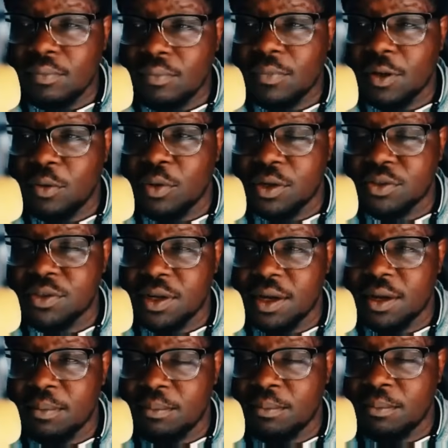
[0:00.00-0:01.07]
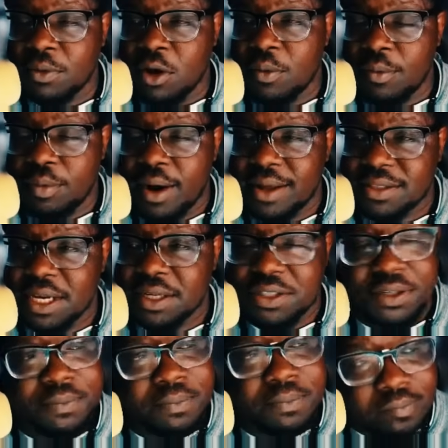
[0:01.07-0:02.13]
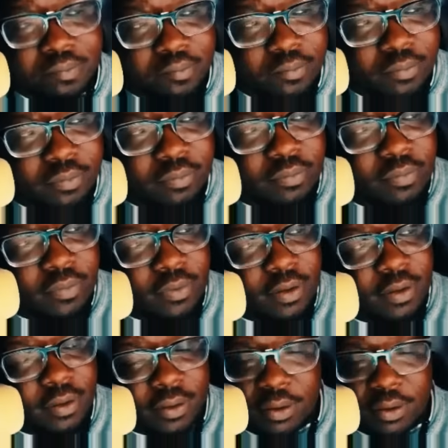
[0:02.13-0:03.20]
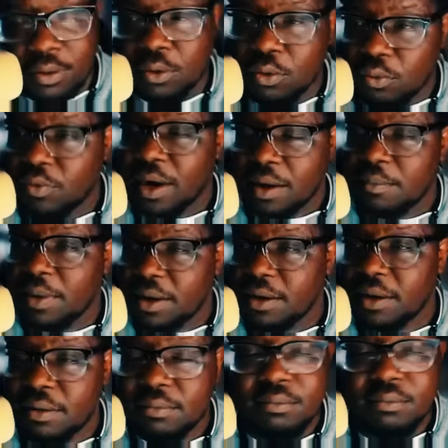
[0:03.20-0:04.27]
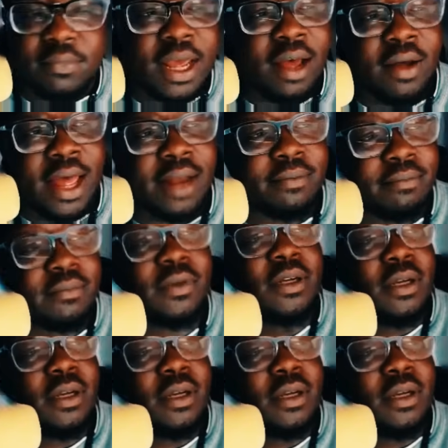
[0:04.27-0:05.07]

was Kobe Bryant's agent who recommended Hal Haddon.